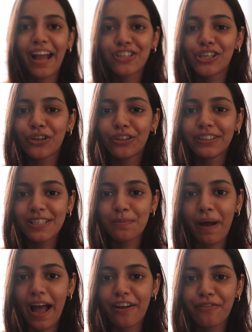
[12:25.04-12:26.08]
I actually got this
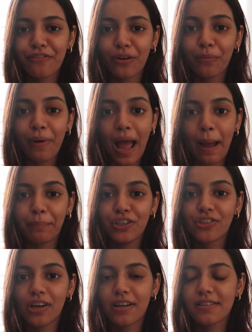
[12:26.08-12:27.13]
pack from Happy
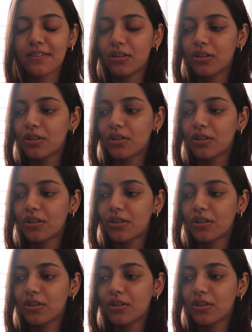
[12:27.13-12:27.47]
Jars.